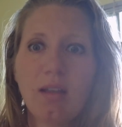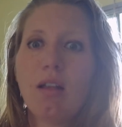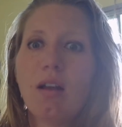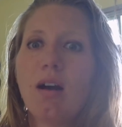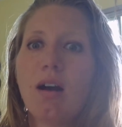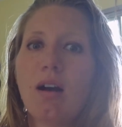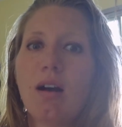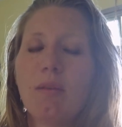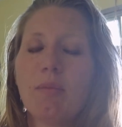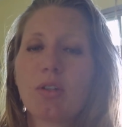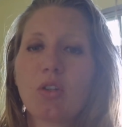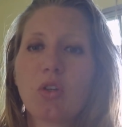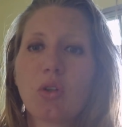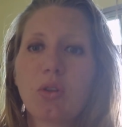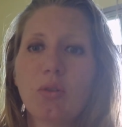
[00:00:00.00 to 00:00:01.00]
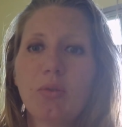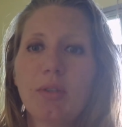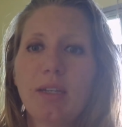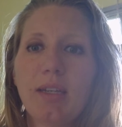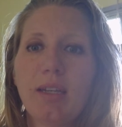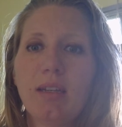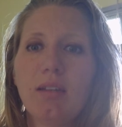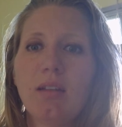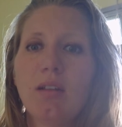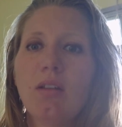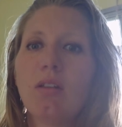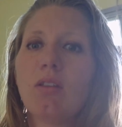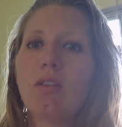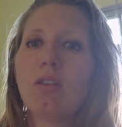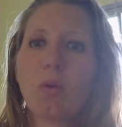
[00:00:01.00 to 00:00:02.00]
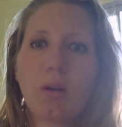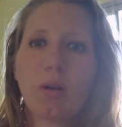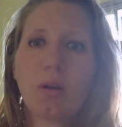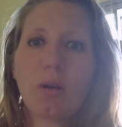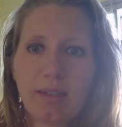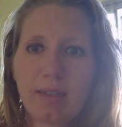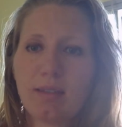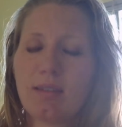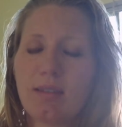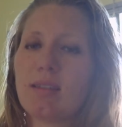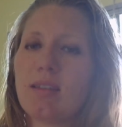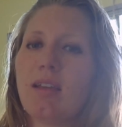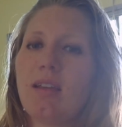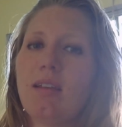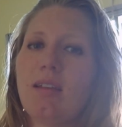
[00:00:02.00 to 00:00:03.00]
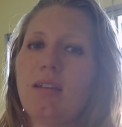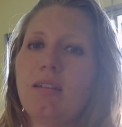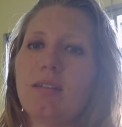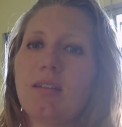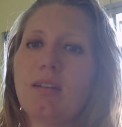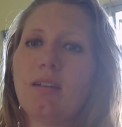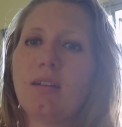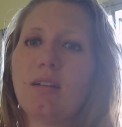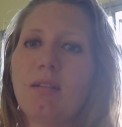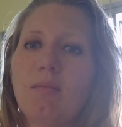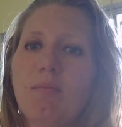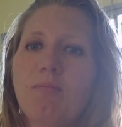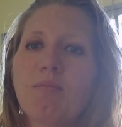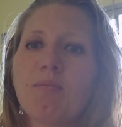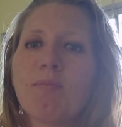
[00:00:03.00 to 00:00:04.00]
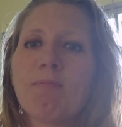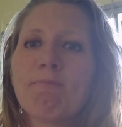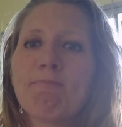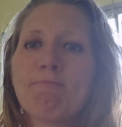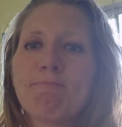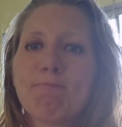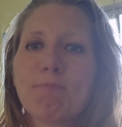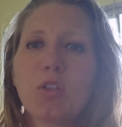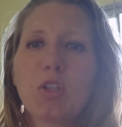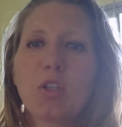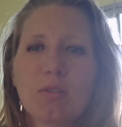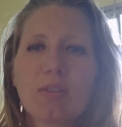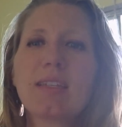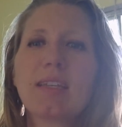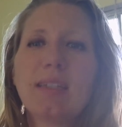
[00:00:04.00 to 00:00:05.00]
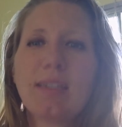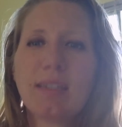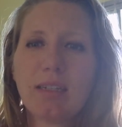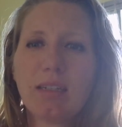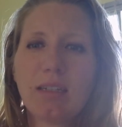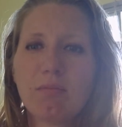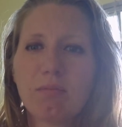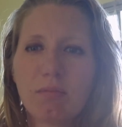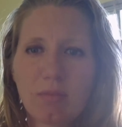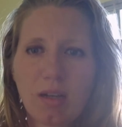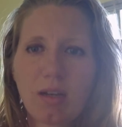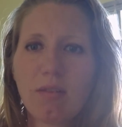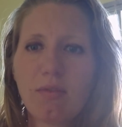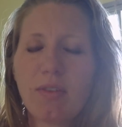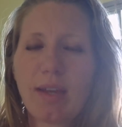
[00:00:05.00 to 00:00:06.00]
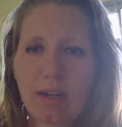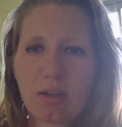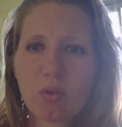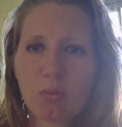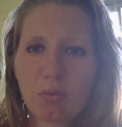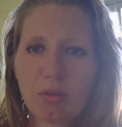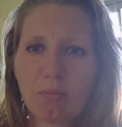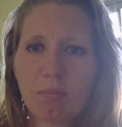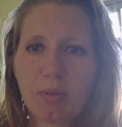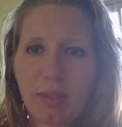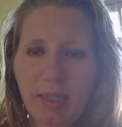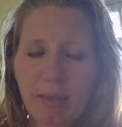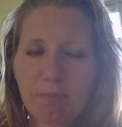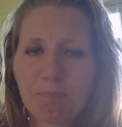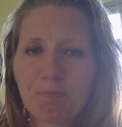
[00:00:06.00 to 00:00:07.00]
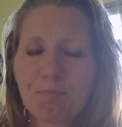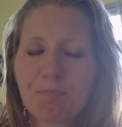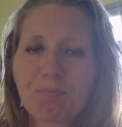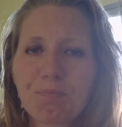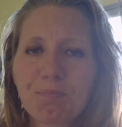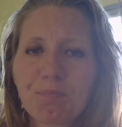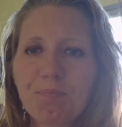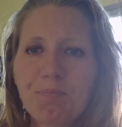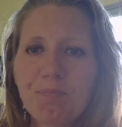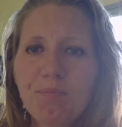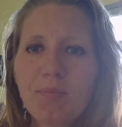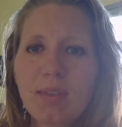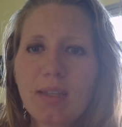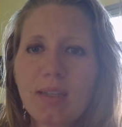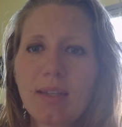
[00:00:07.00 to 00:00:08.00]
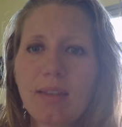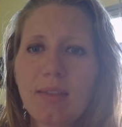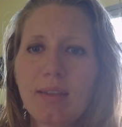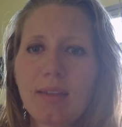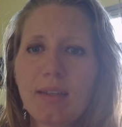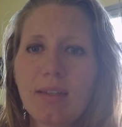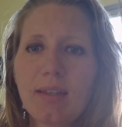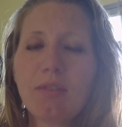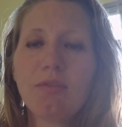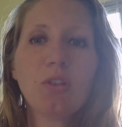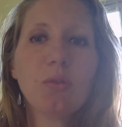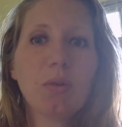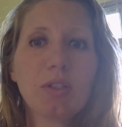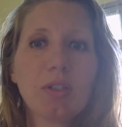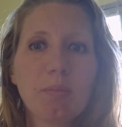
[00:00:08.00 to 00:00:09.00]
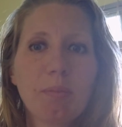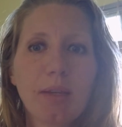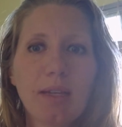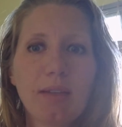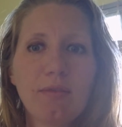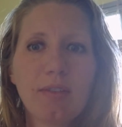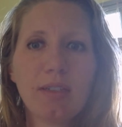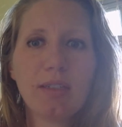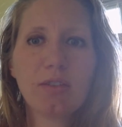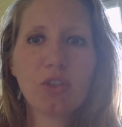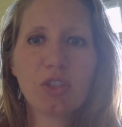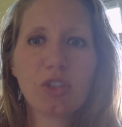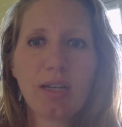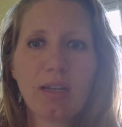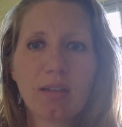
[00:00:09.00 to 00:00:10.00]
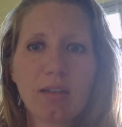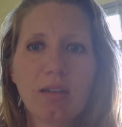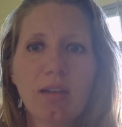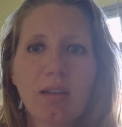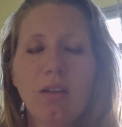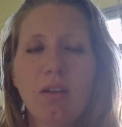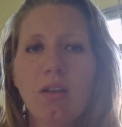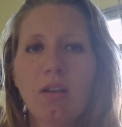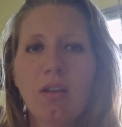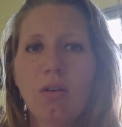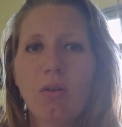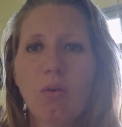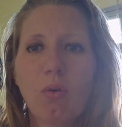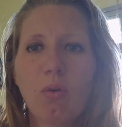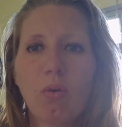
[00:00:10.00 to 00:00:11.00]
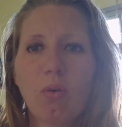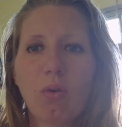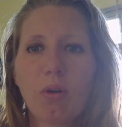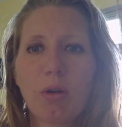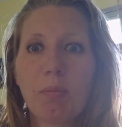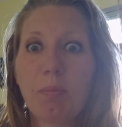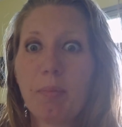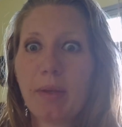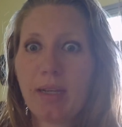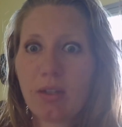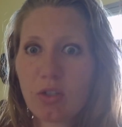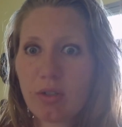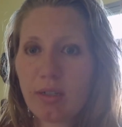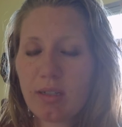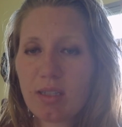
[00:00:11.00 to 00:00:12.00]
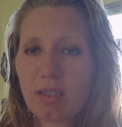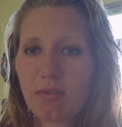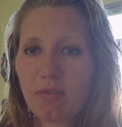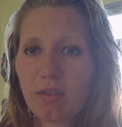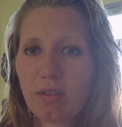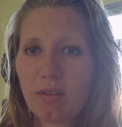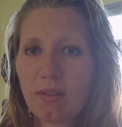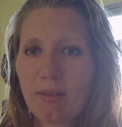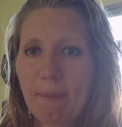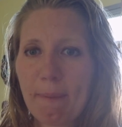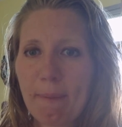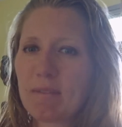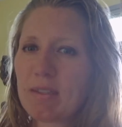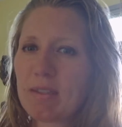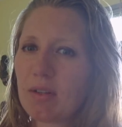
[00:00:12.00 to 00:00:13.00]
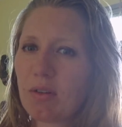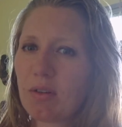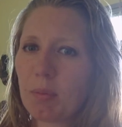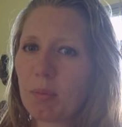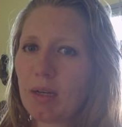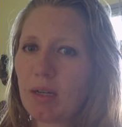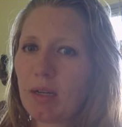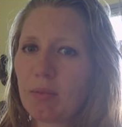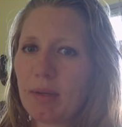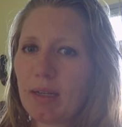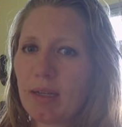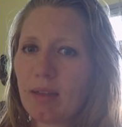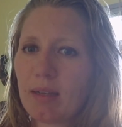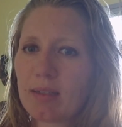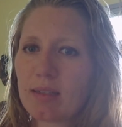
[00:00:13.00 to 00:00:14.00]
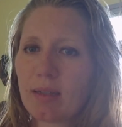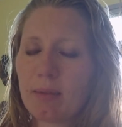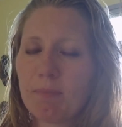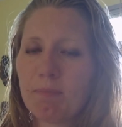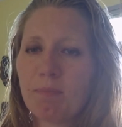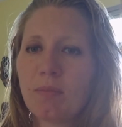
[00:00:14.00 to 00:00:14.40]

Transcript: including the quantities and your CD of the actual plan. And then if you want to pay via check or bank transfer, because I don't remember how you paid last time,